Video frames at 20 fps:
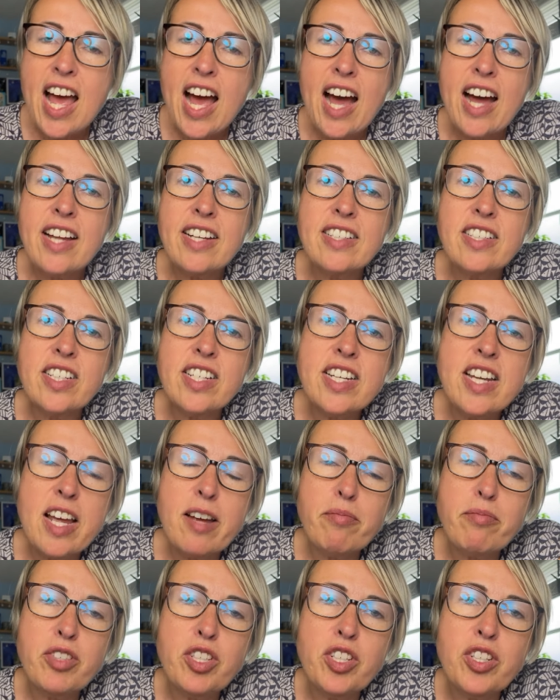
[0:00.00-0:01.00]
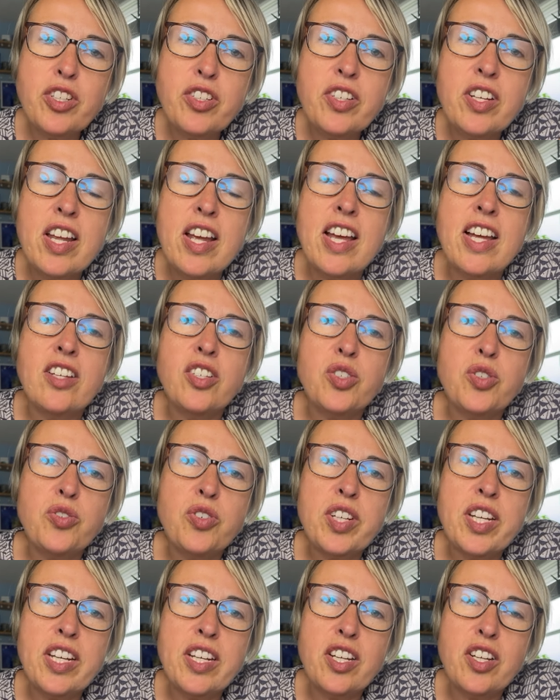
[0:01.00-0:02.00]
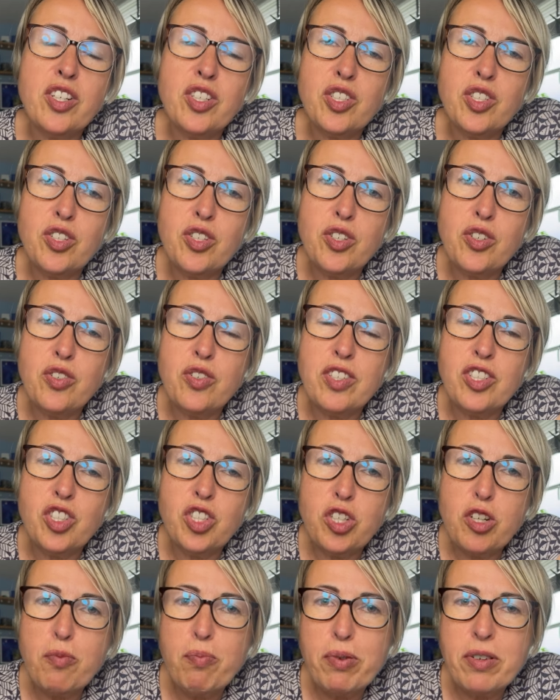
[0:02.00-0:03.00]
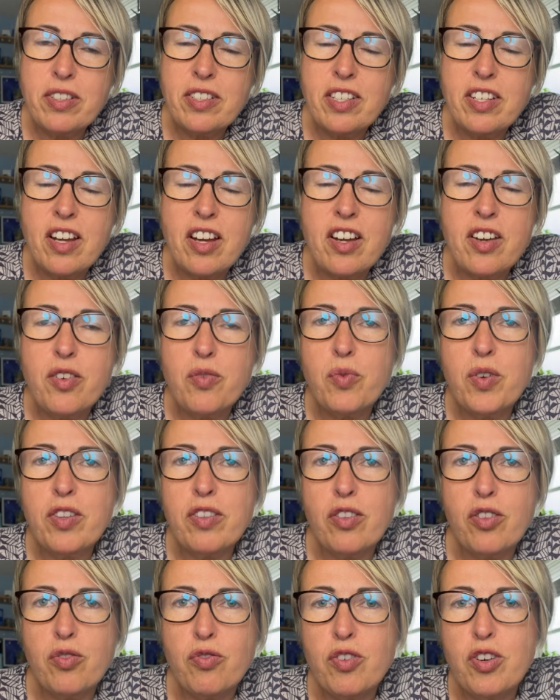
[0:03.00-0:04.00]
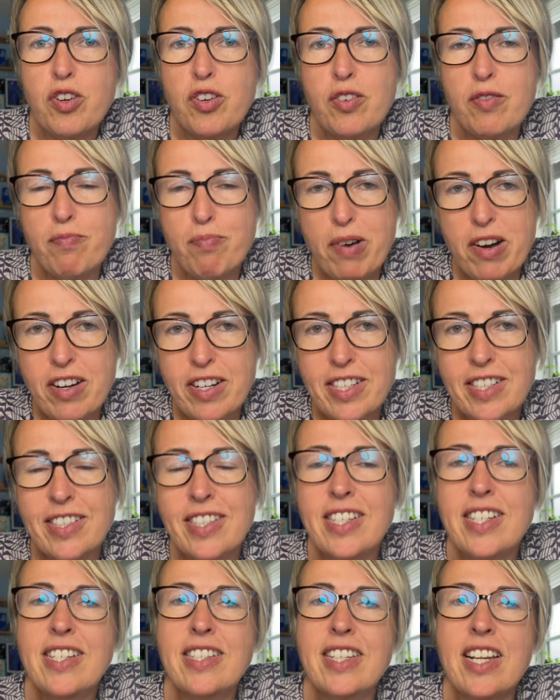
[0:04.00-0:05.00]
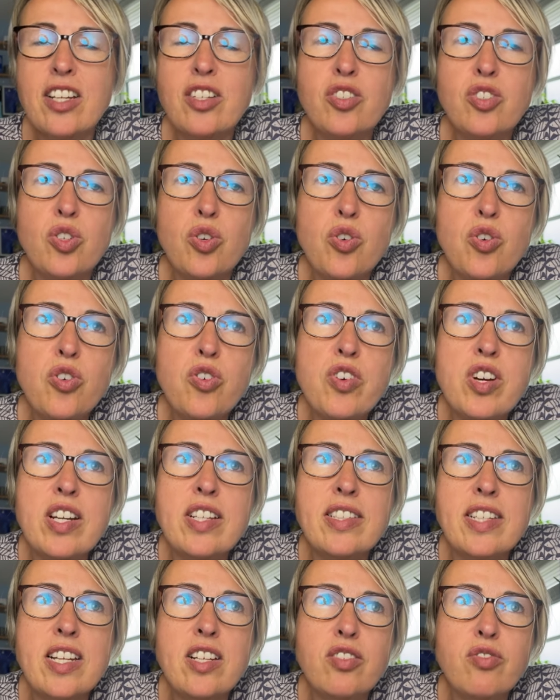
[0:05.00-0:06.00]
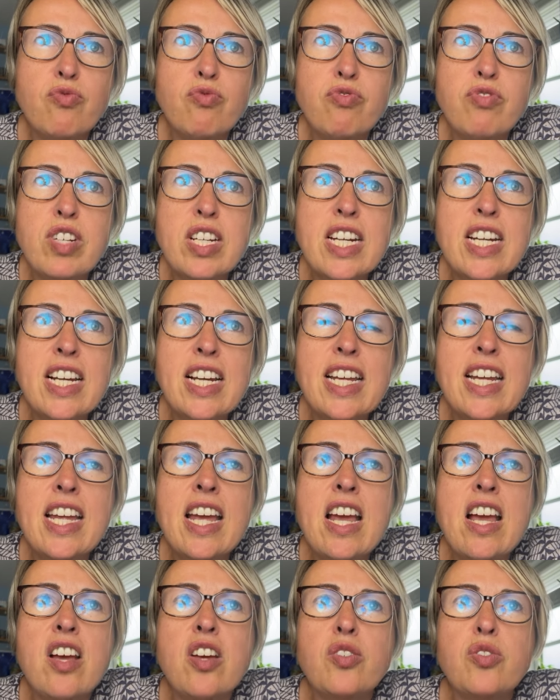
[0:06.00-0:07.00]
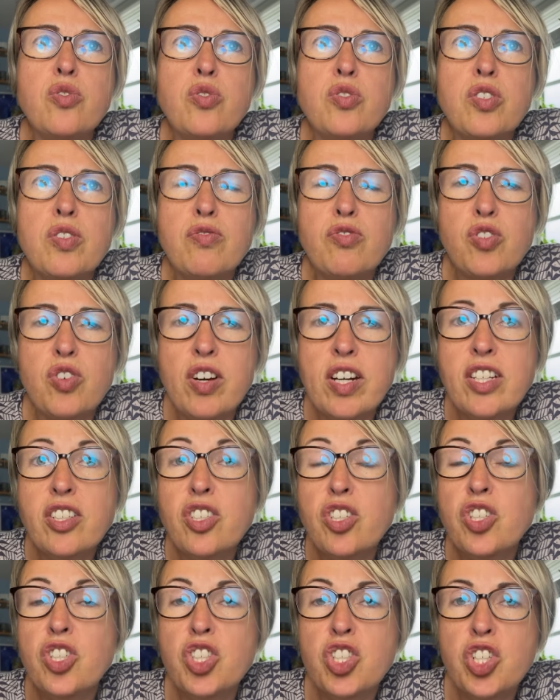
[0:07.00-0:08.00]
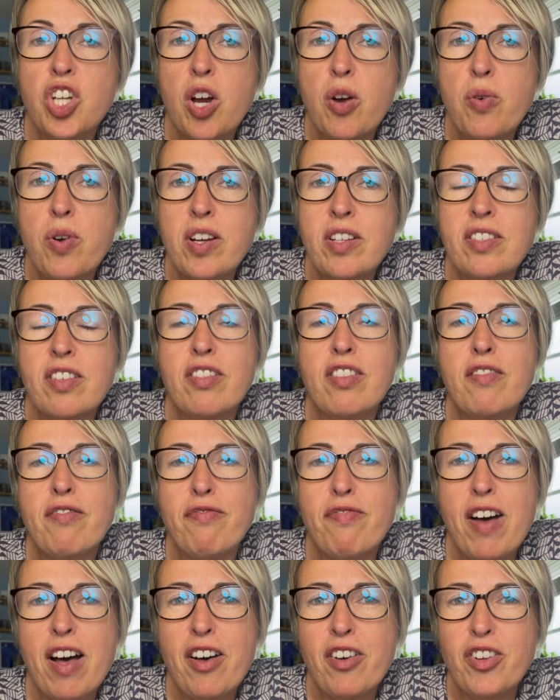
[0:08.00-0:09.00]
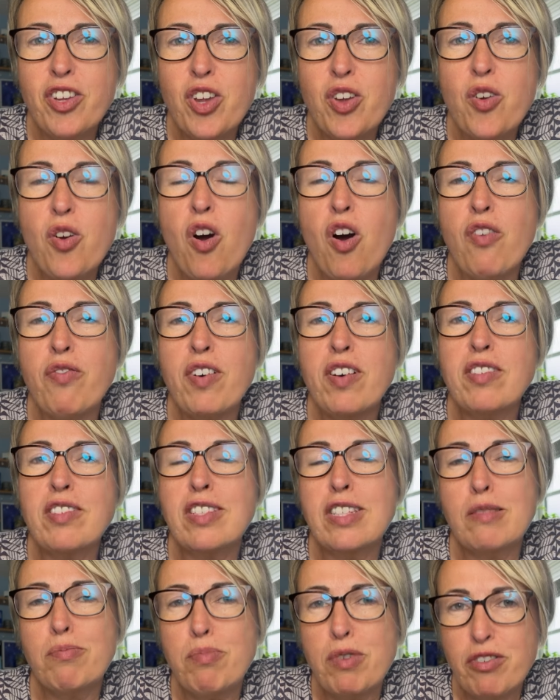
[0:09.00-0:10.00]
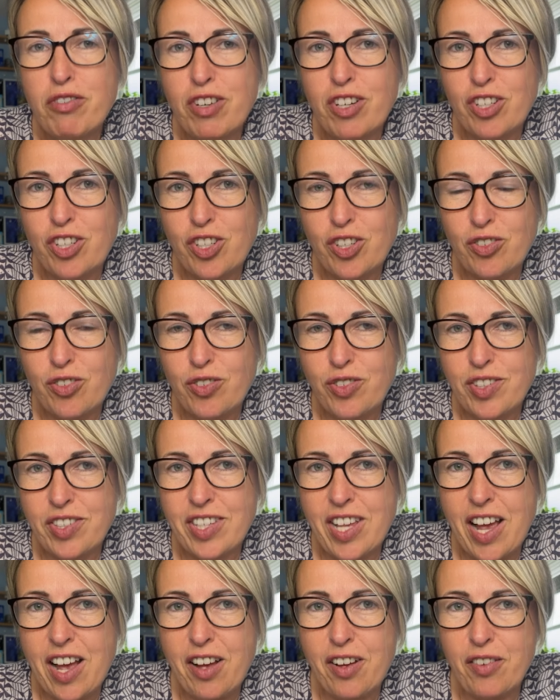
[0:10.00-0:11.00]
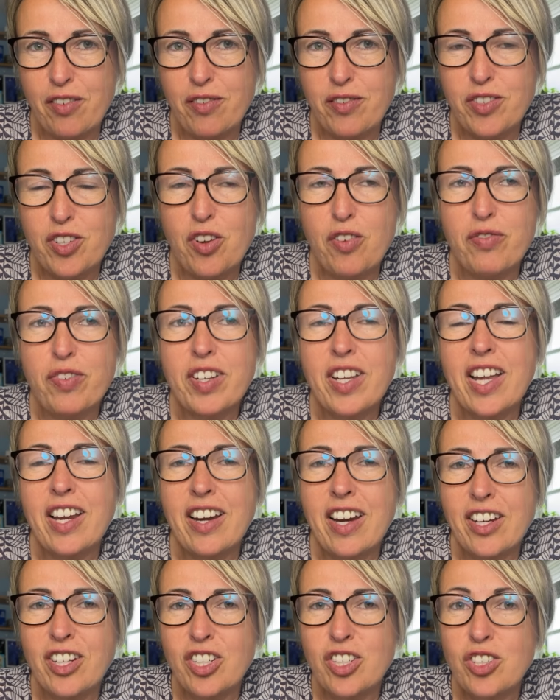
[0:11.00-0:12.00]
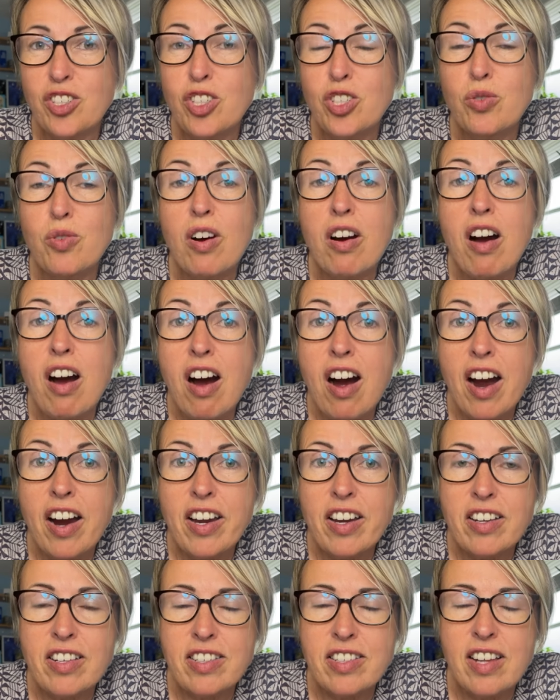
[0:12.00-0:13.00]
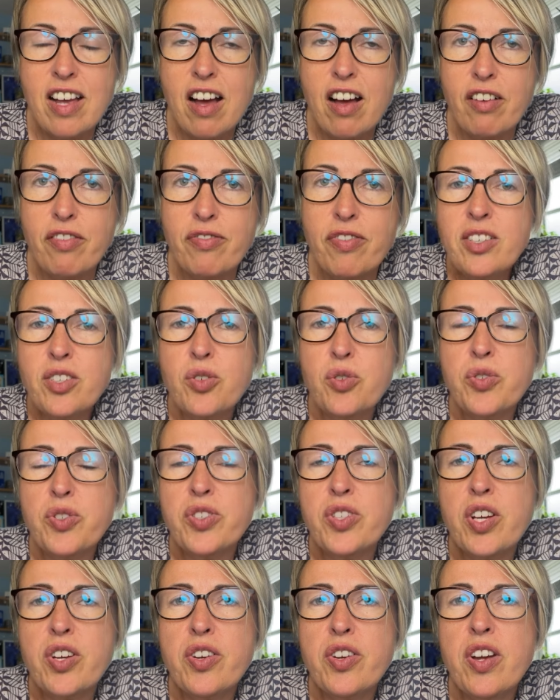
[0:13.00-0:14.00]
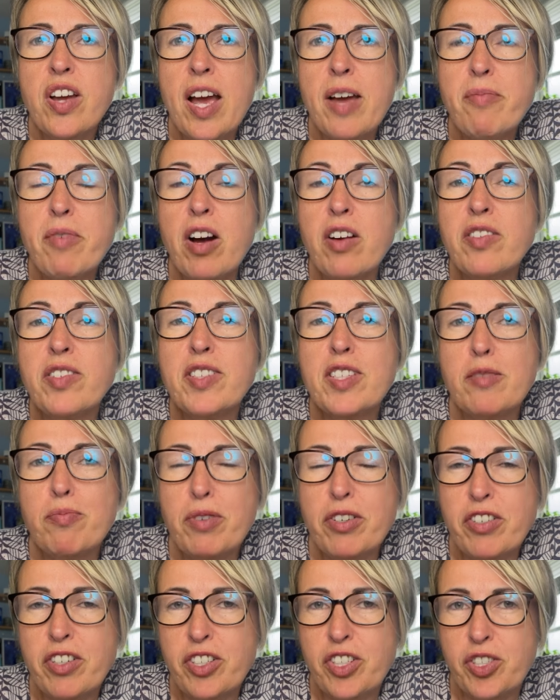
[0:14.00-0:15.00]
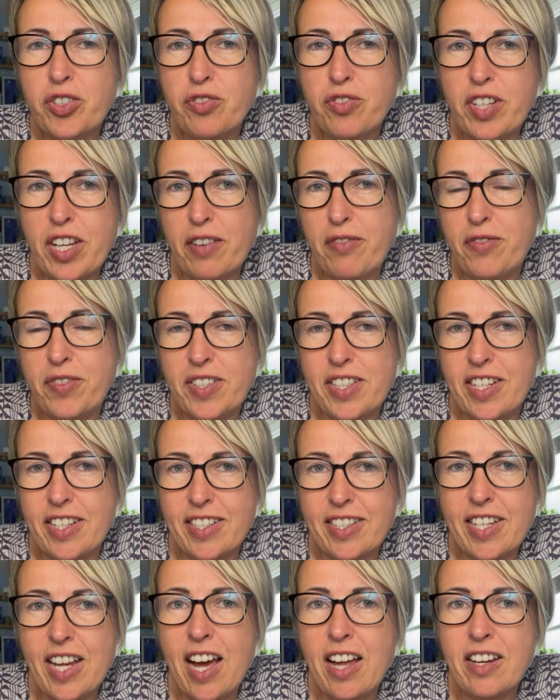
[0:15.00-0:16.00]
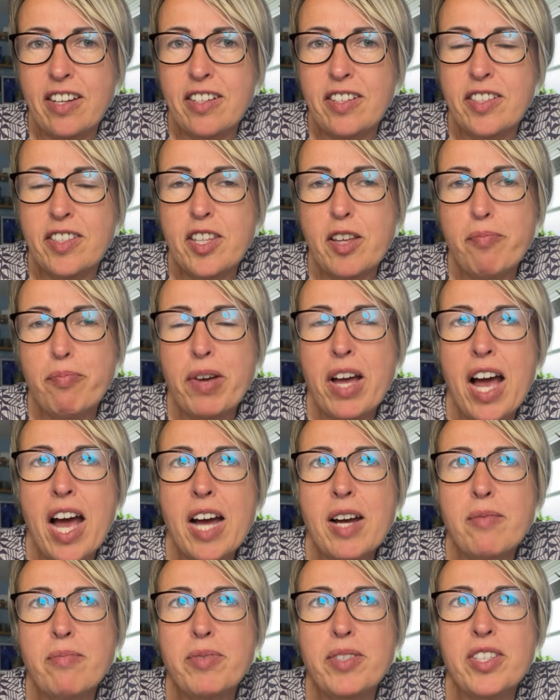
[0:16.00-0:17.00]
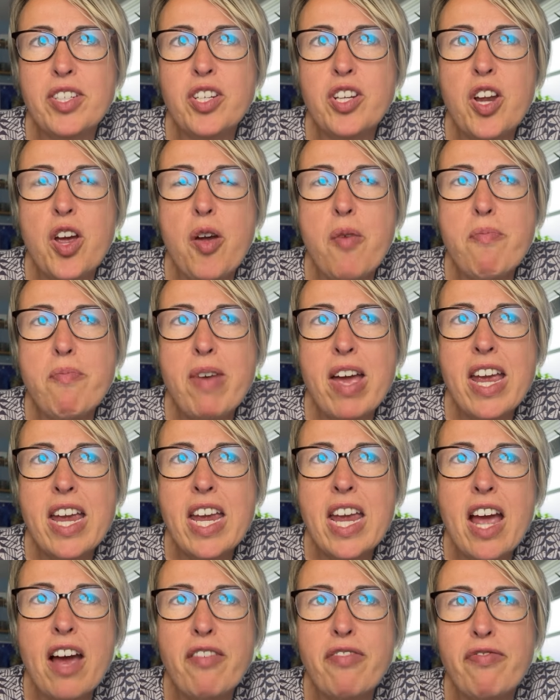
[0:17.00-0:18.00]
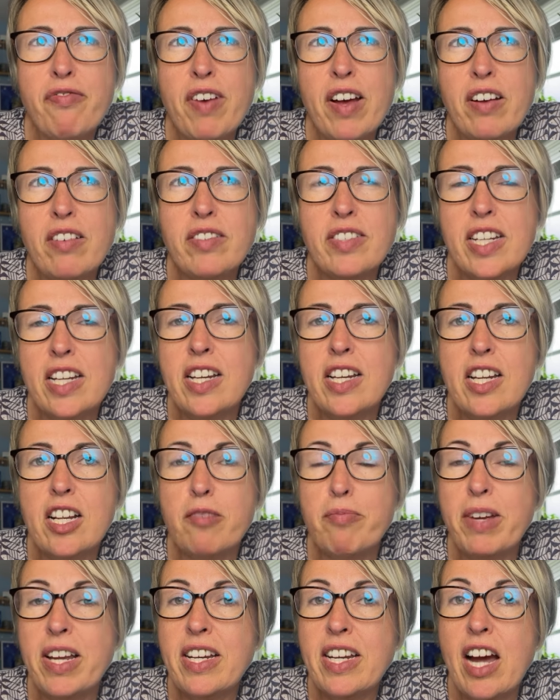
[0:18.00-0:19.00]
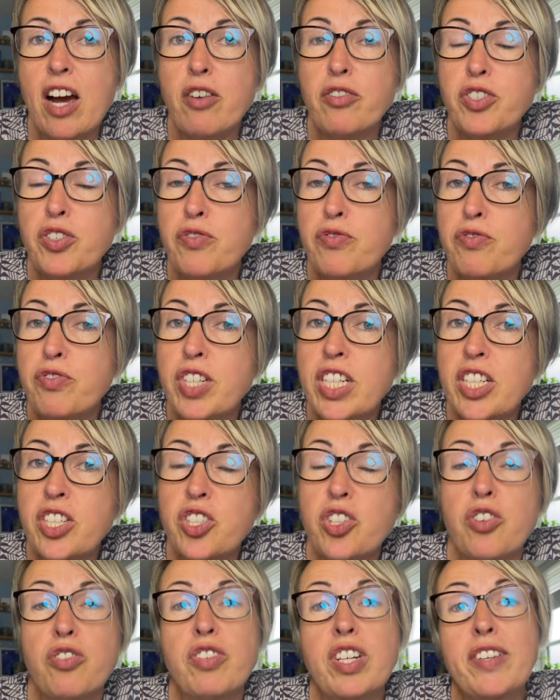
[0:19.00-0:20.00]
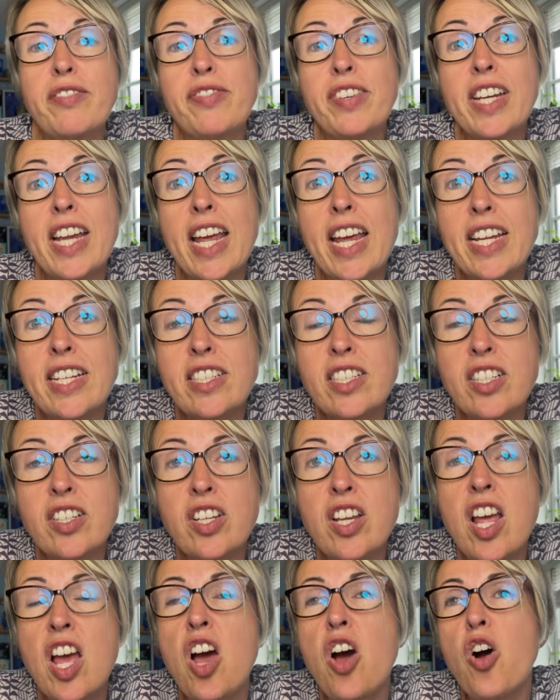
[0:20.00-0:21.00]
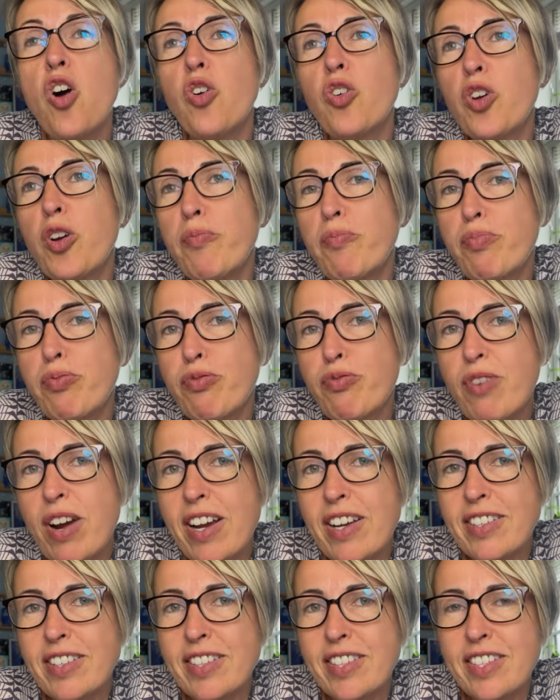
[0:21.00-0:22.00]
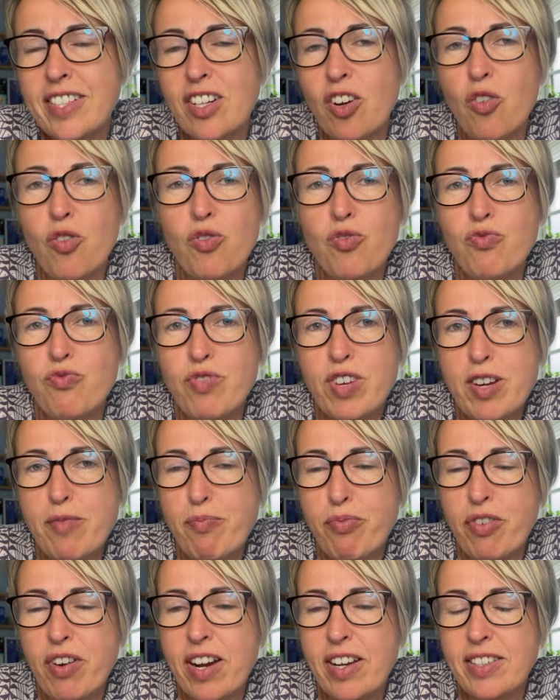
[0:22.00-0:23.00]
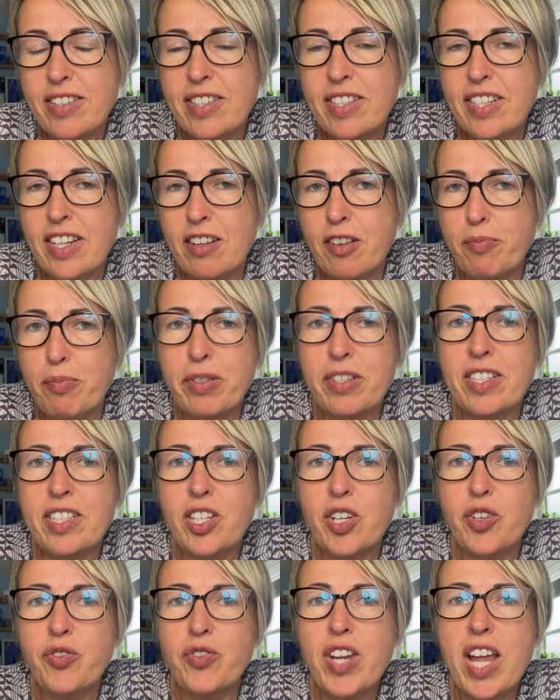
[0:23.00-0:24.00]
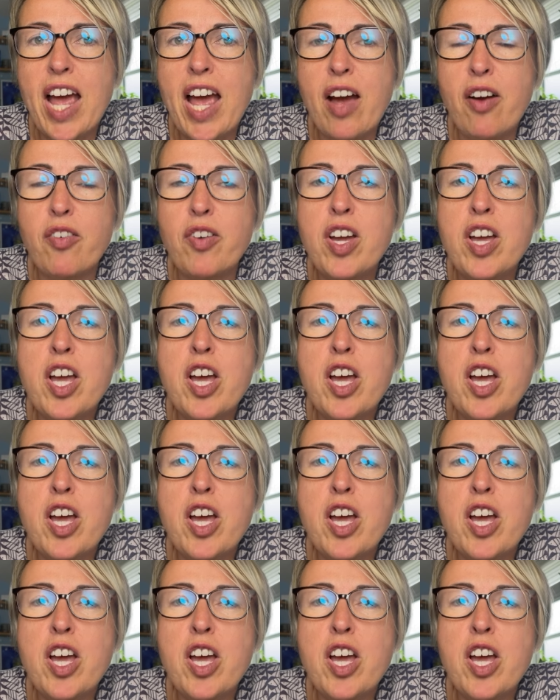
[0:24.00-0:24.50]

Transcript: And Neptune talking to Jupiter with through Pisces and Taurus is really sort of trying to show us the value of our spiritual selves, of a connection to our higher self, and also um, our spiritual gifts and talents that perhaps, you know, may have felt a little bit out of reach or even hidden compressed or repressed up until now.